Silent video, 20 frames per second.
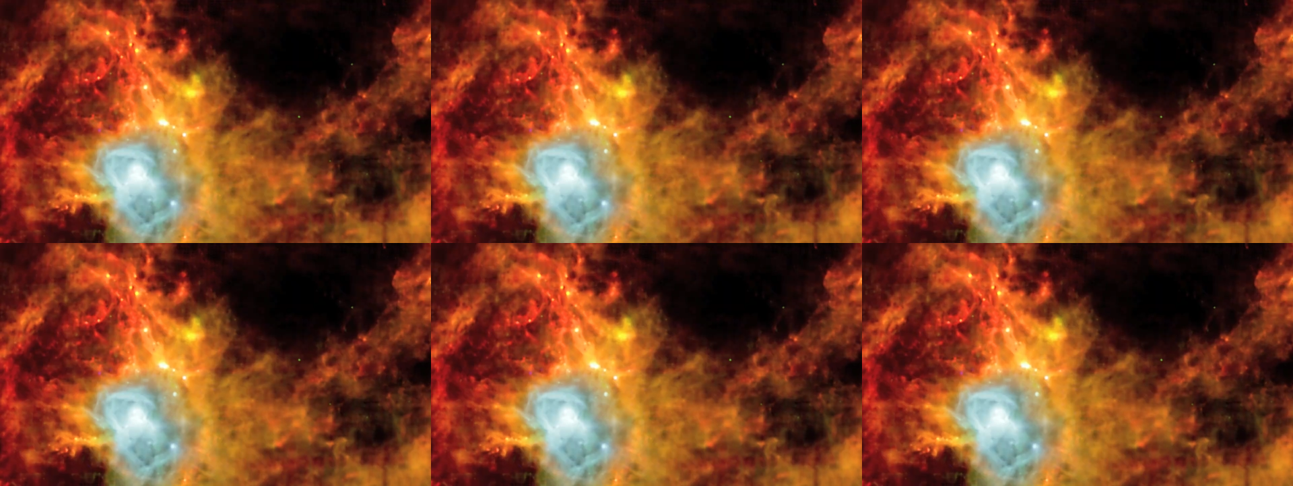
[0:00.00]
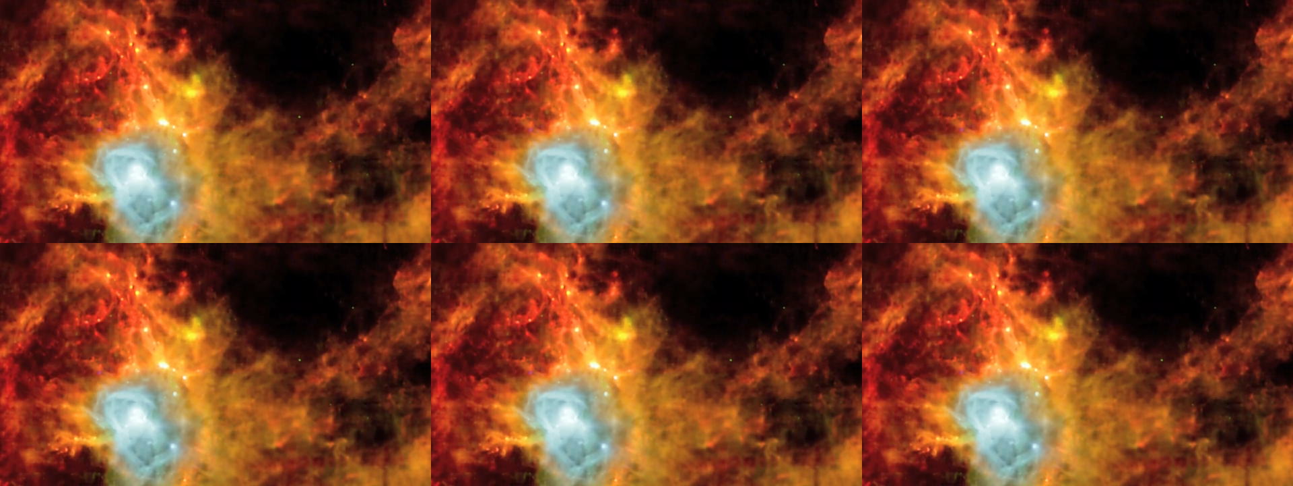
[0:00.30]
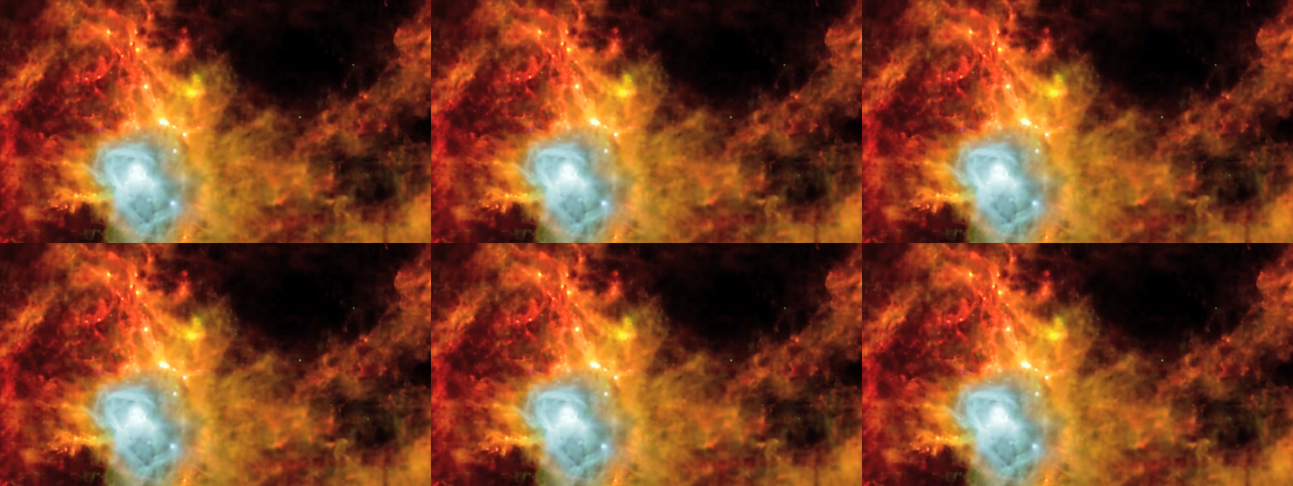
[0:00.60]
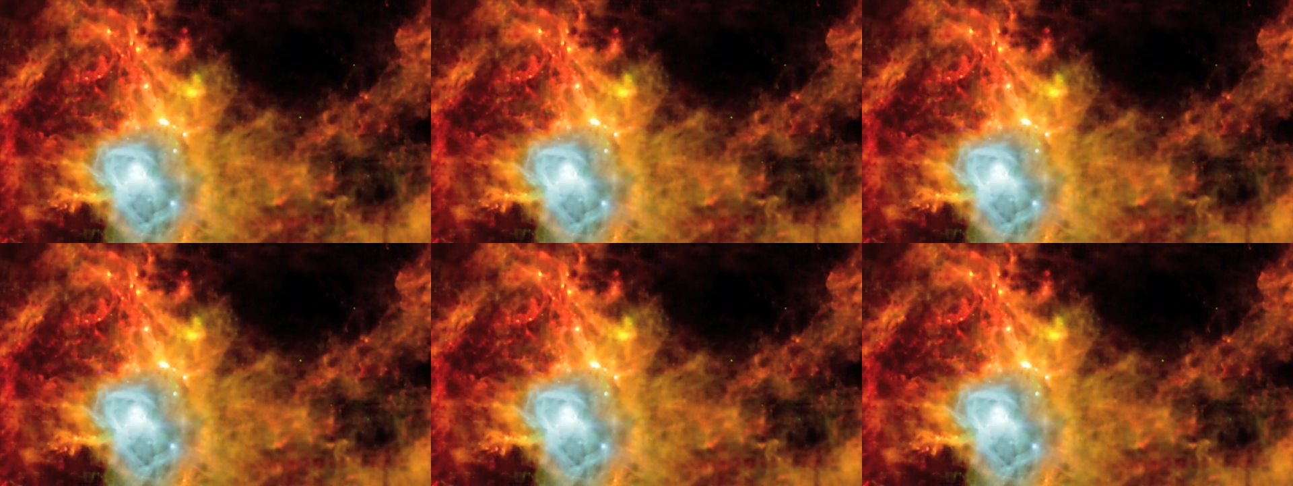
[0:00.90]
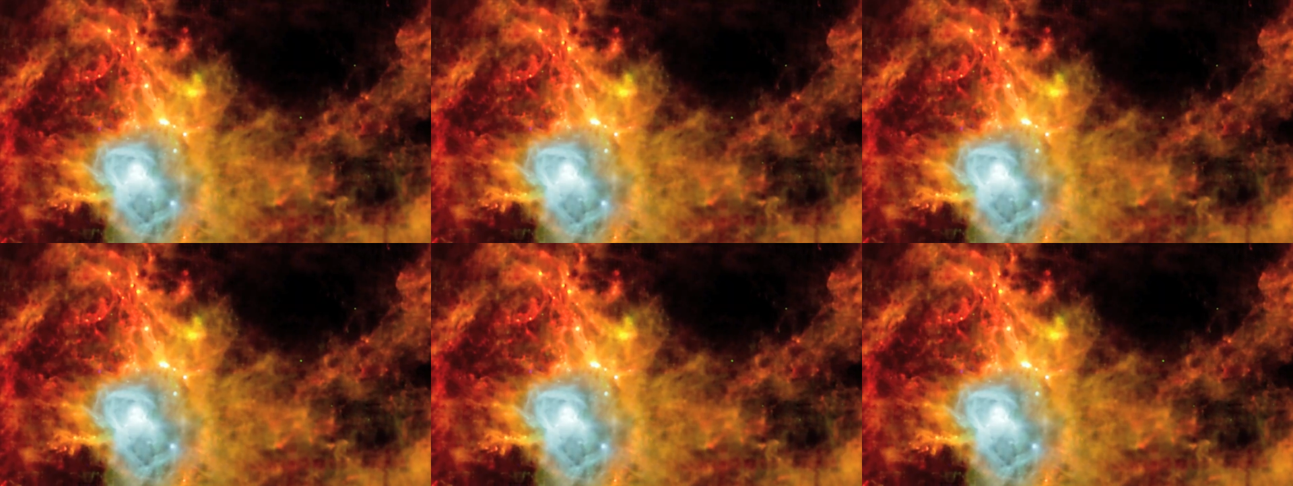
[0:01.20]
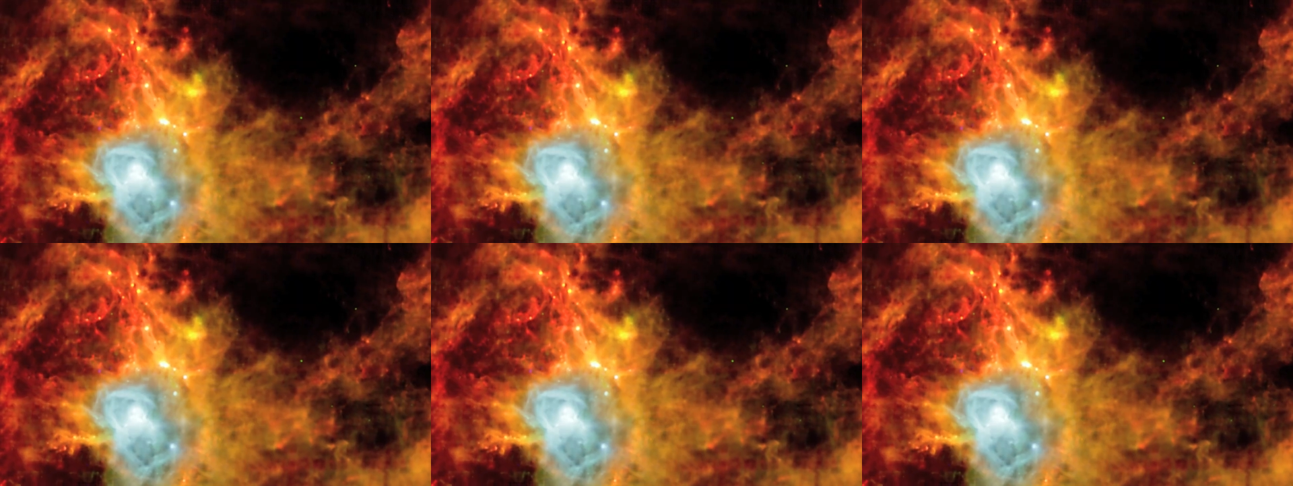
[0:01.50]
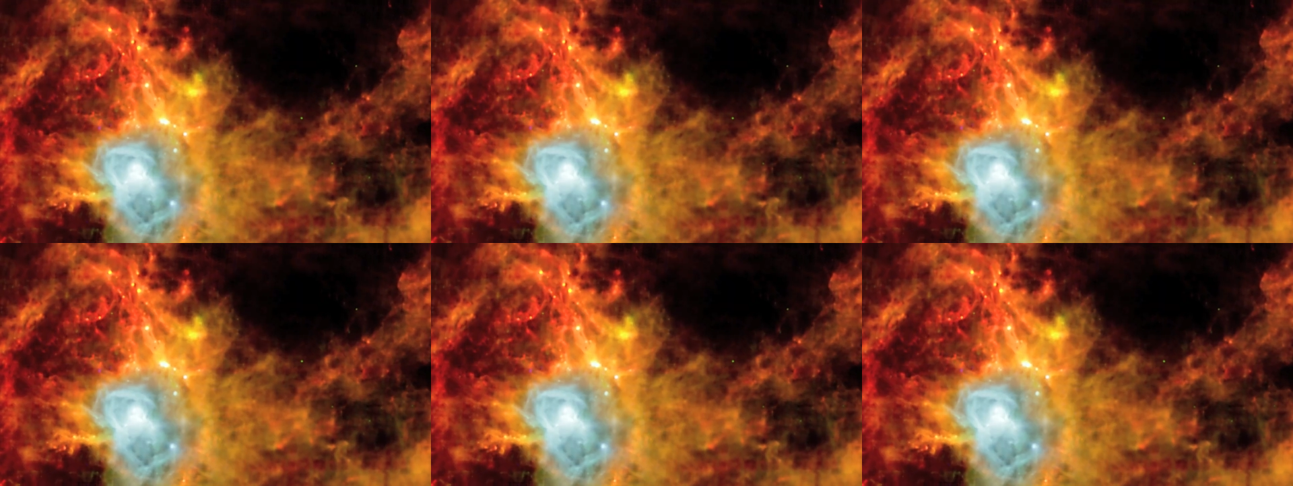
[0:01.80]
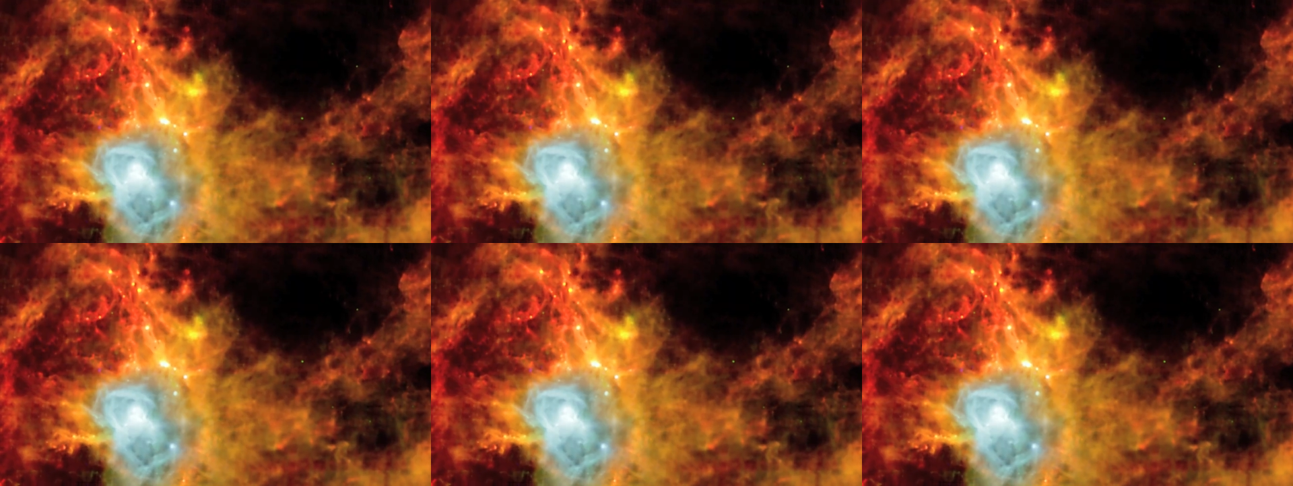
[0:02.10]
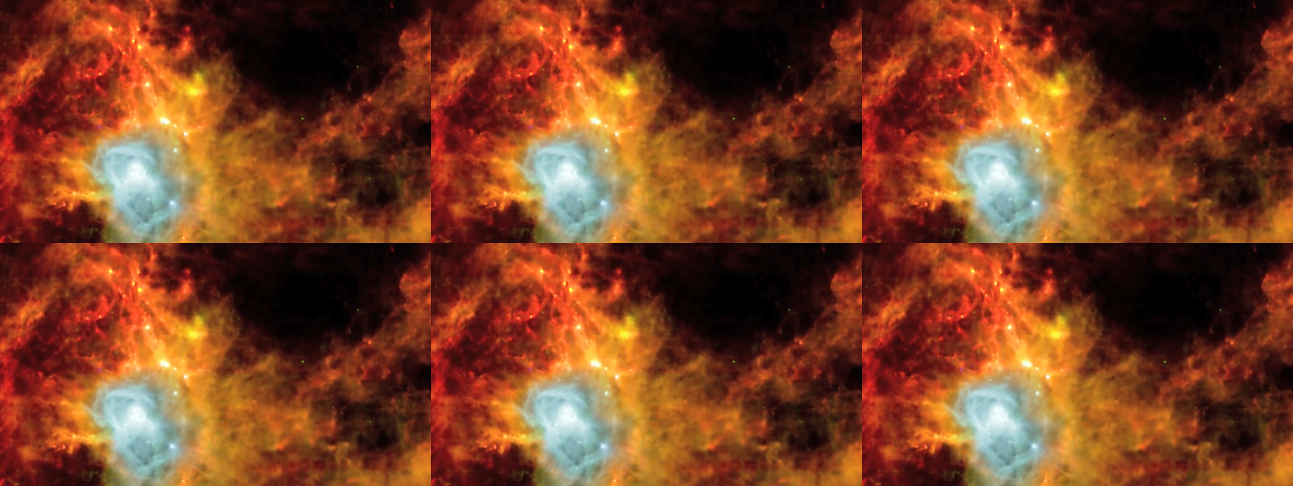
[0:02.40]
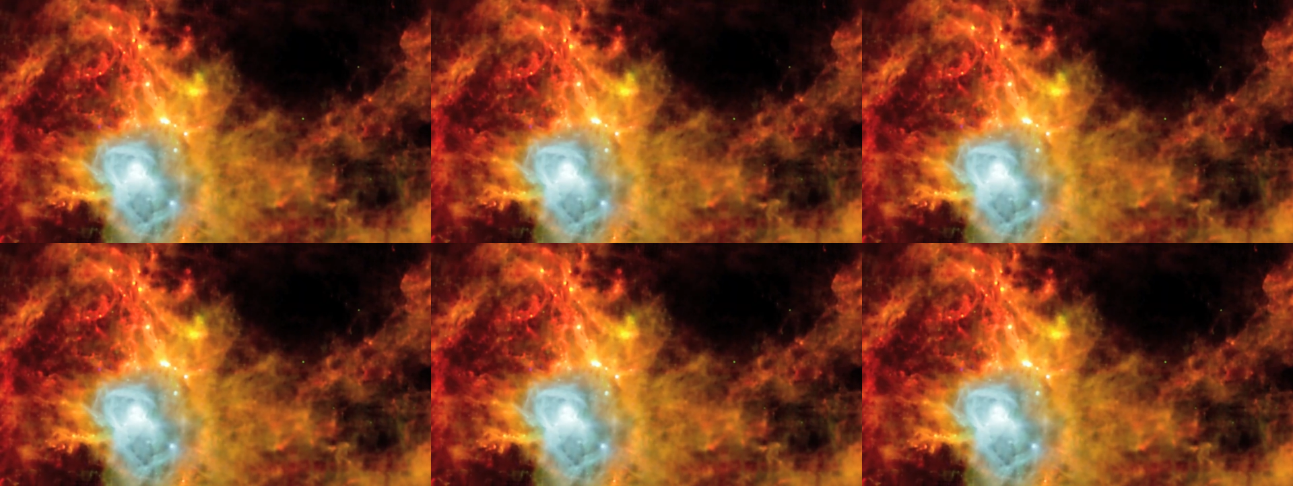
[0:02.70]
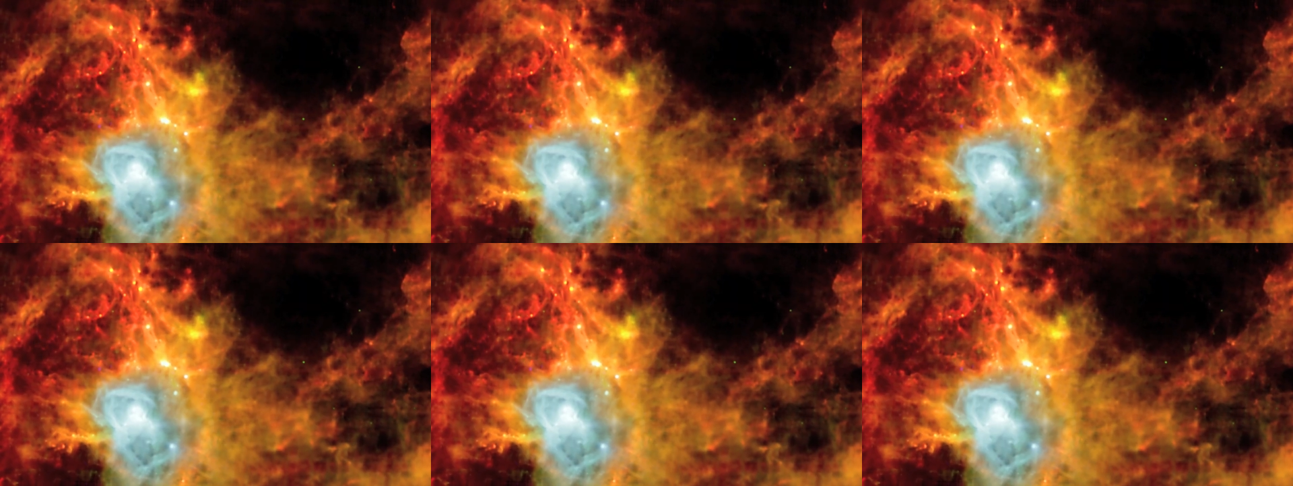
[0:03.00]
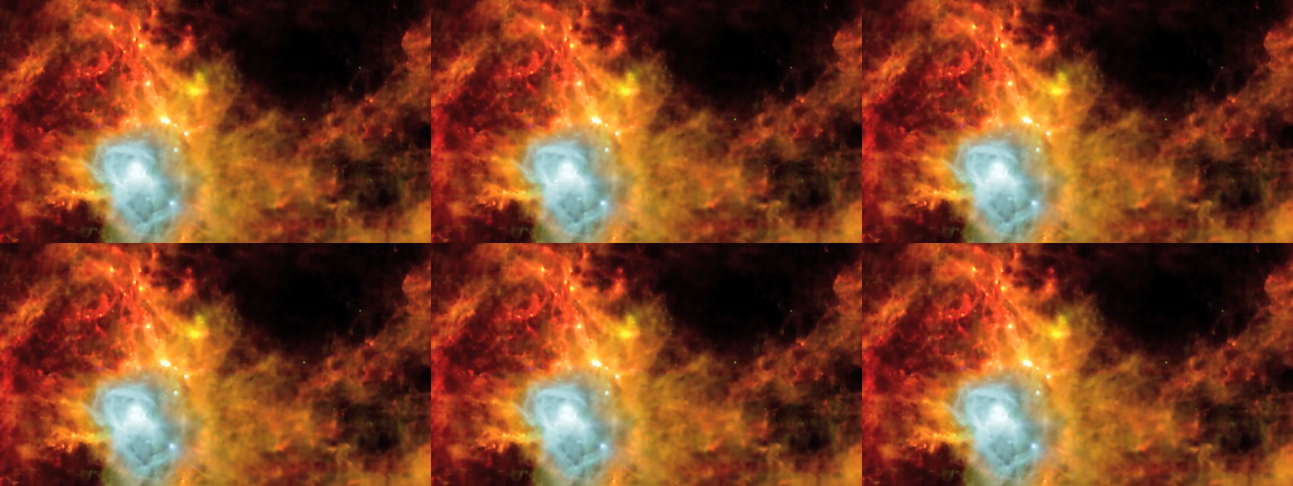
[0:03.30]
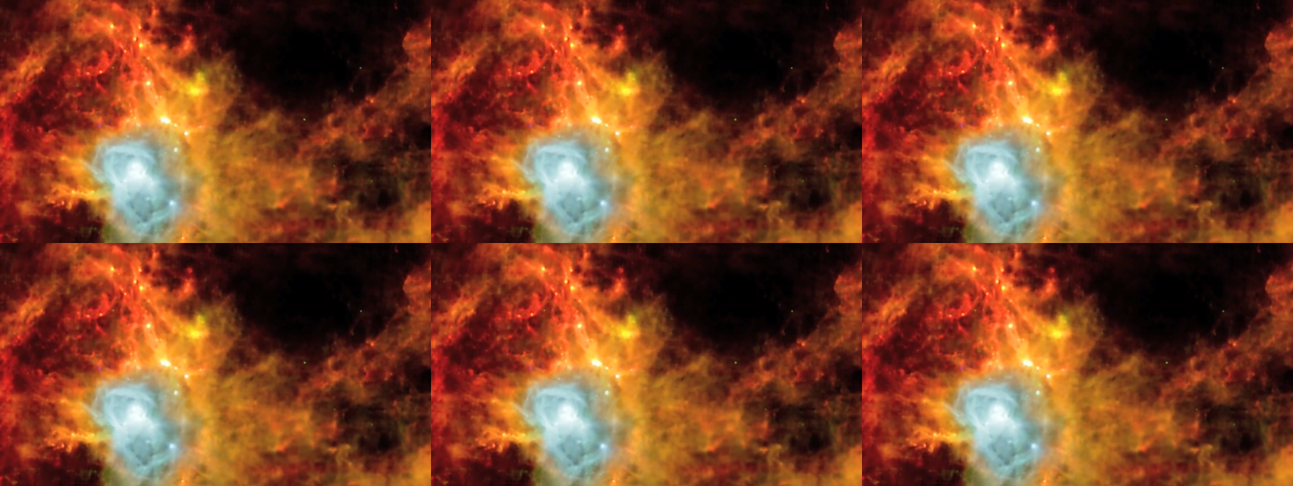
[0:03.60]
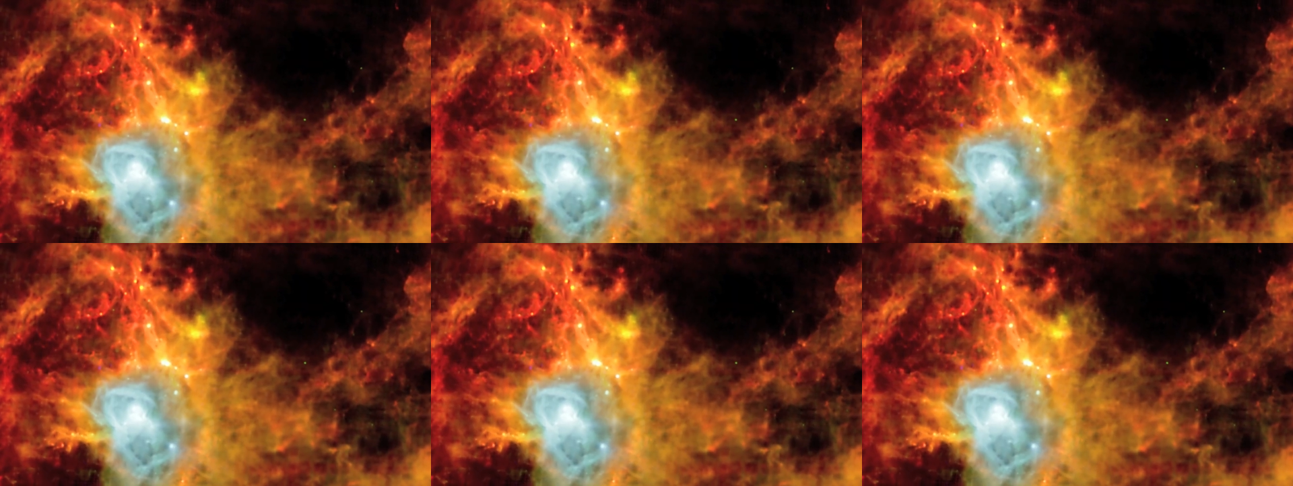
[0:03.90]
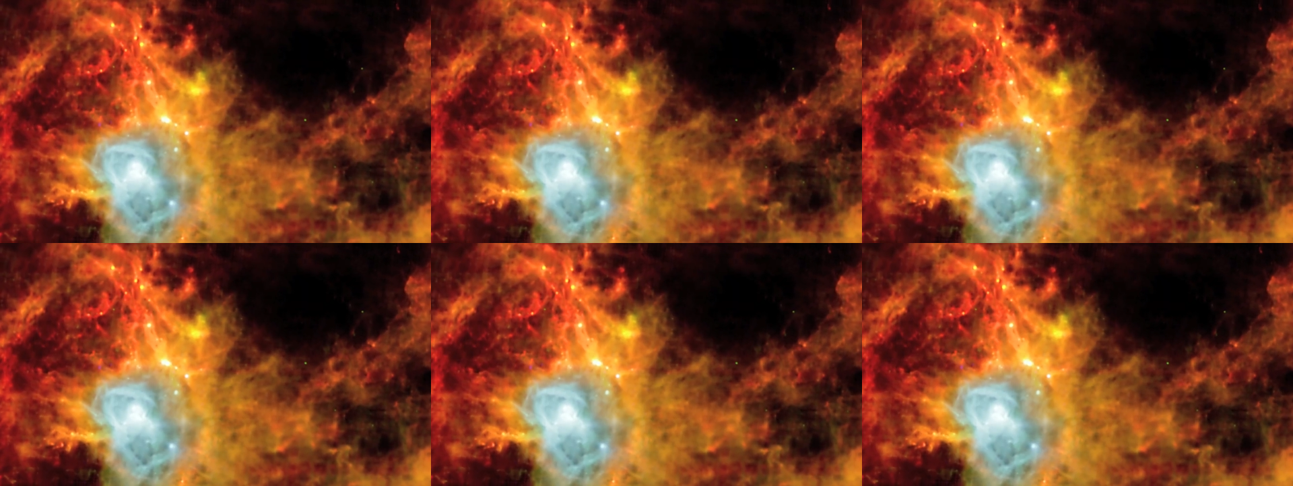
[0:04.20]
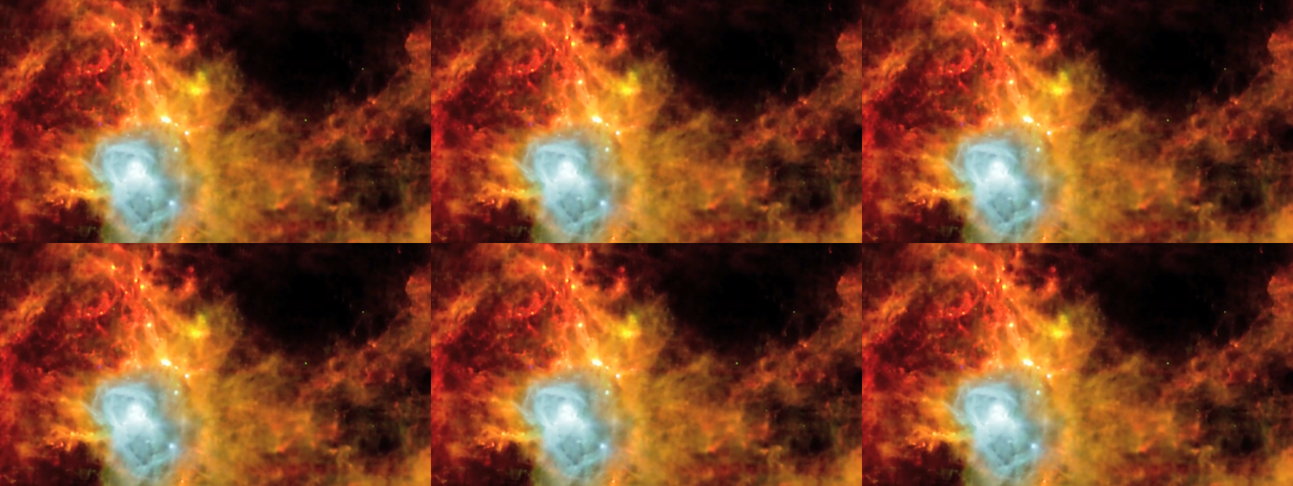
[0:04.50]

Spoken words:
(no speaker visible)